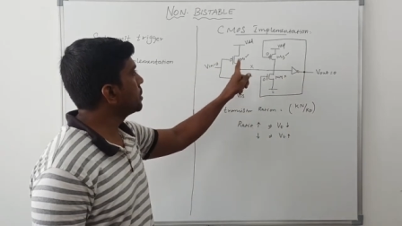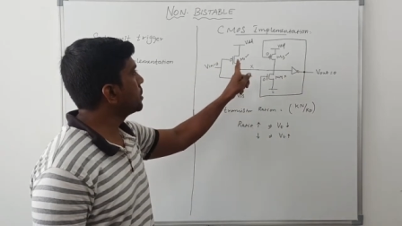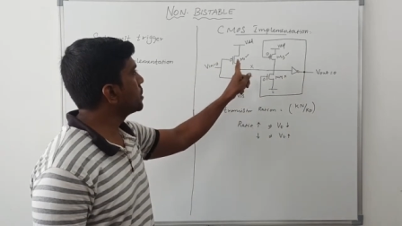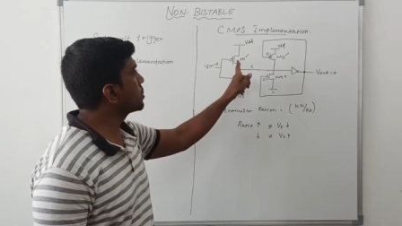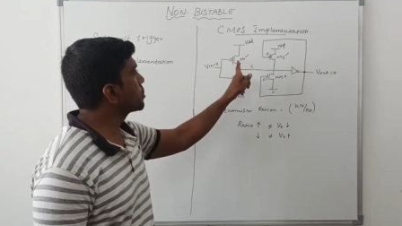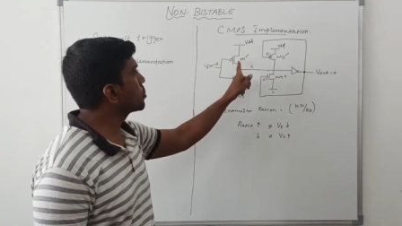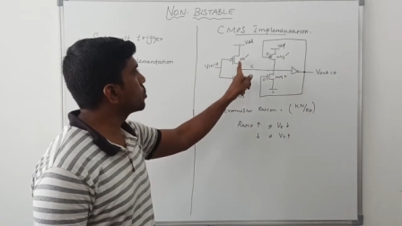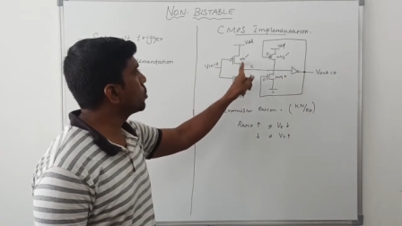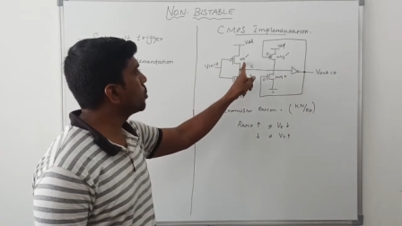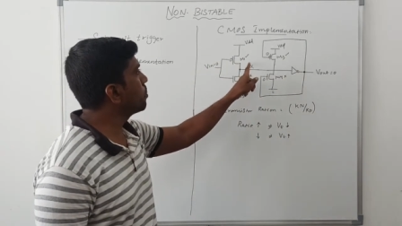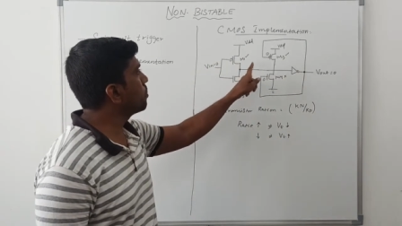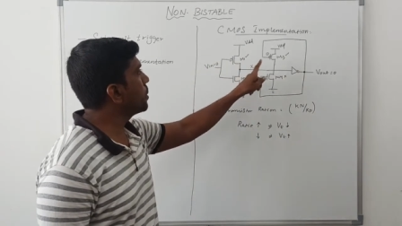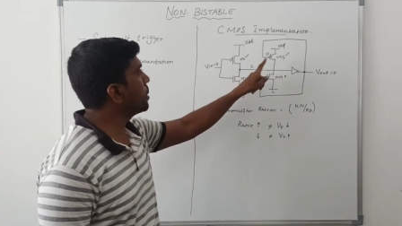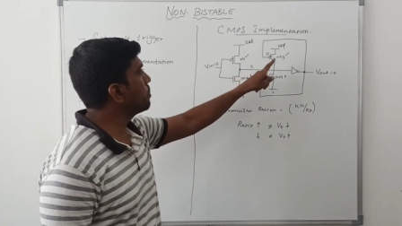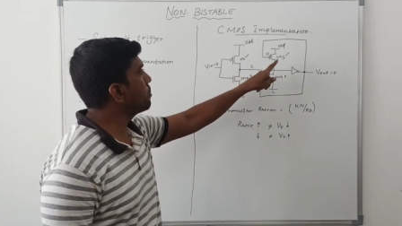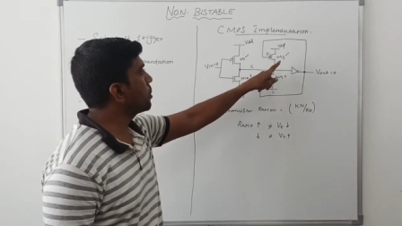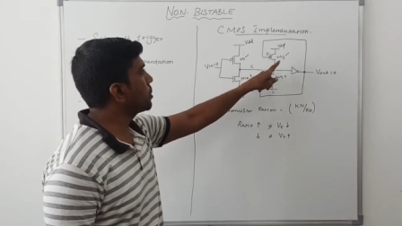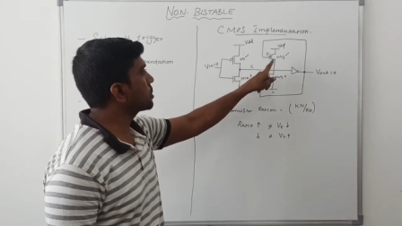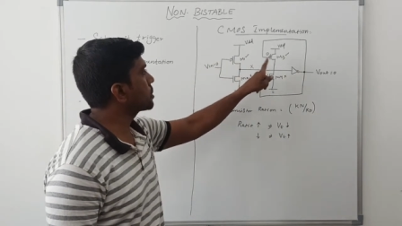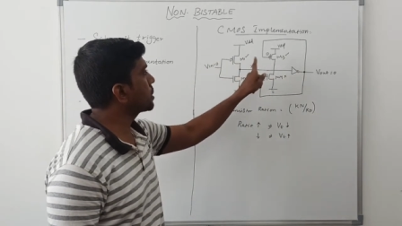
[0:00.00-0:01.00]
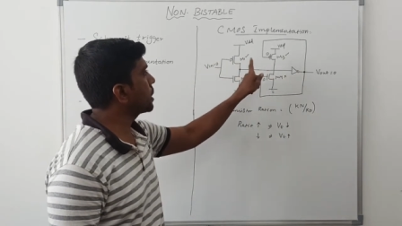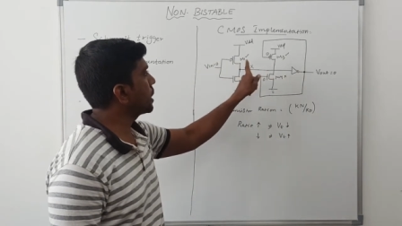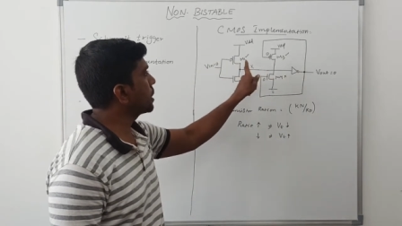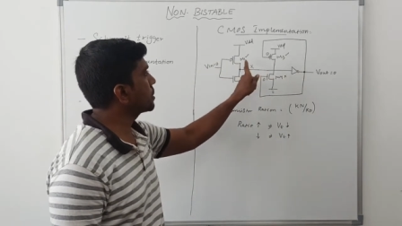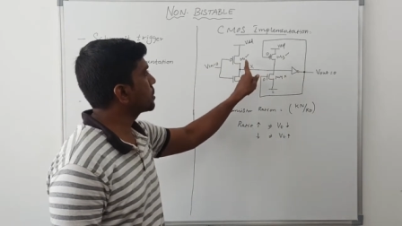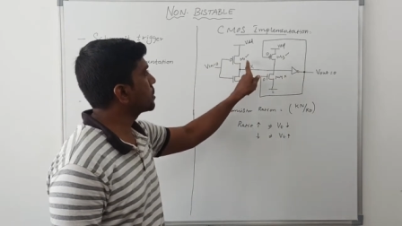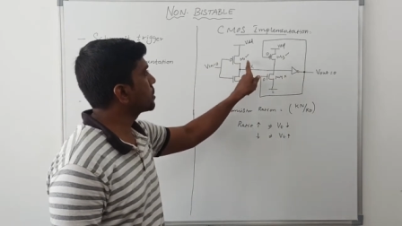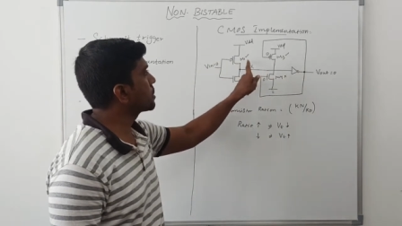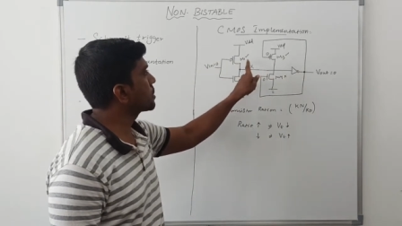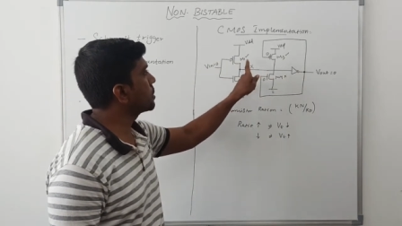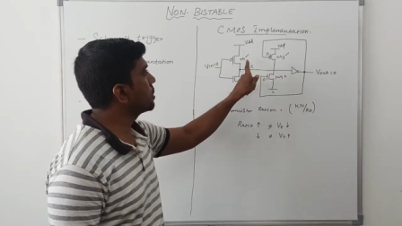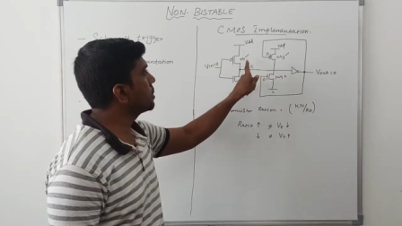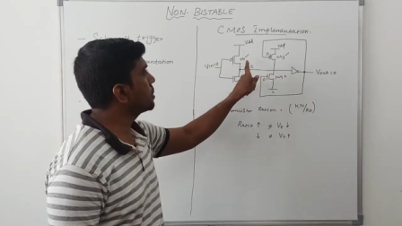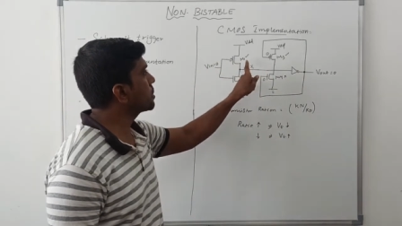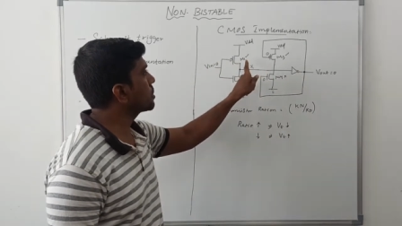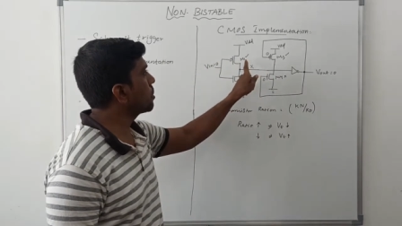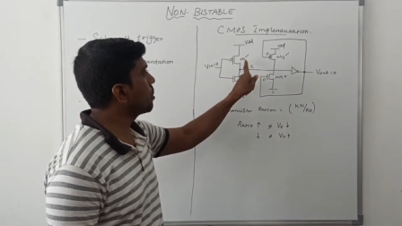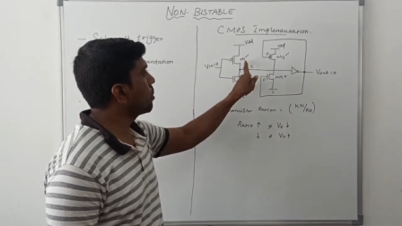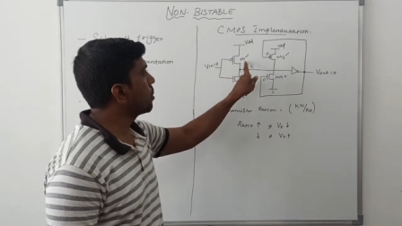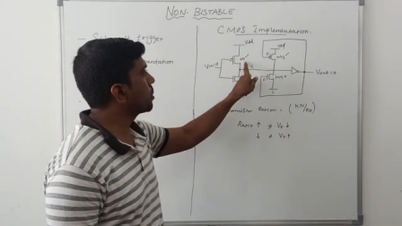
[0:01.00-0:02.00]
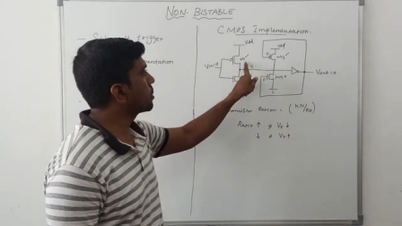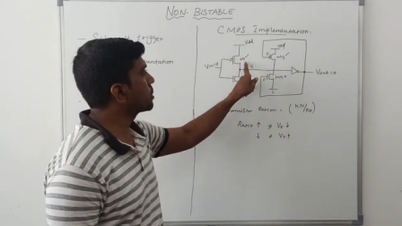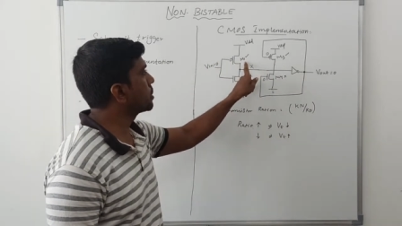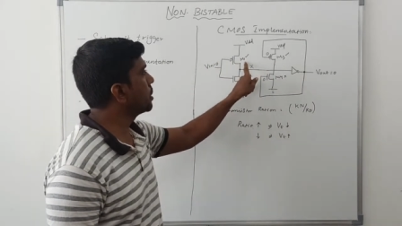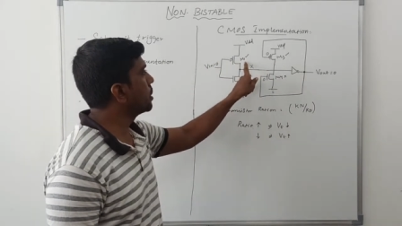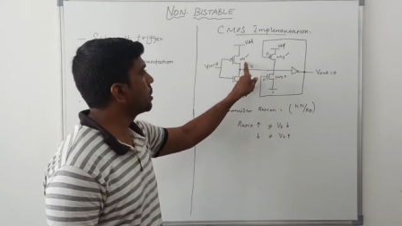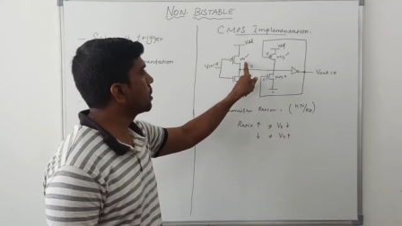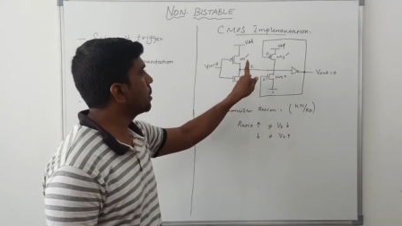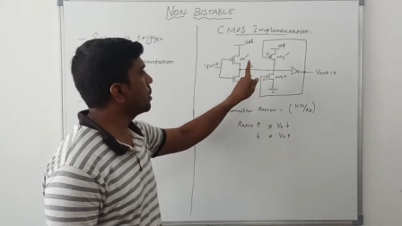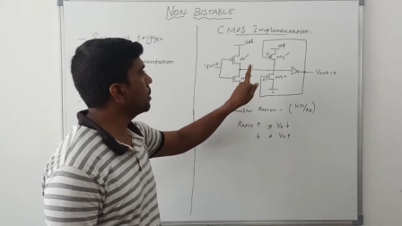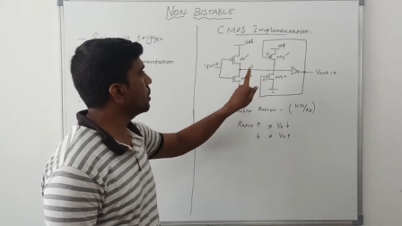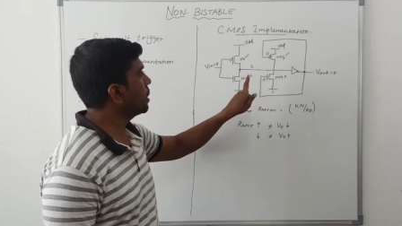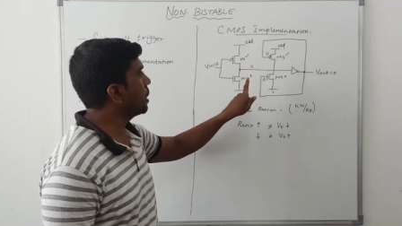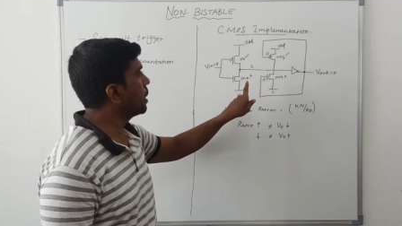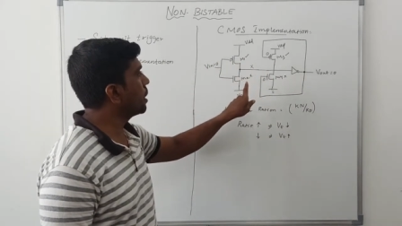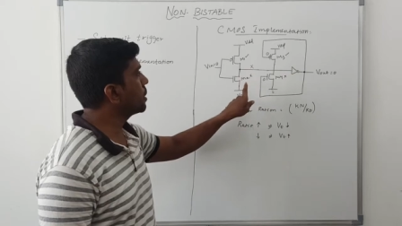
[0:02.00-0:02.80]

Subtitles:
these two PMOS transistors are turn on